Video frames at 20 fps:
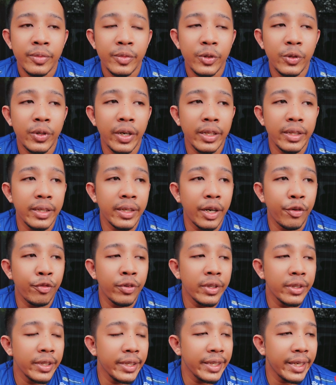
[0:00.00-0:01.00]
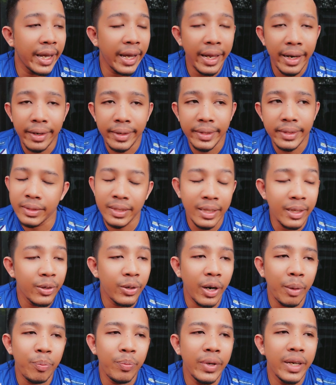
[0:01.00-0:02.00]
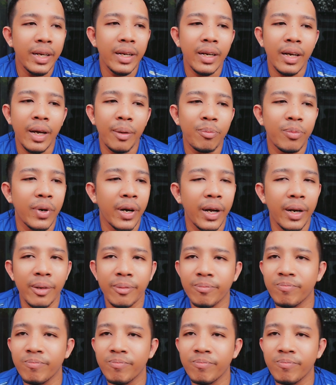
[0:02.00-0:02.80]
Ducati Diver yet. It's still wrapping, but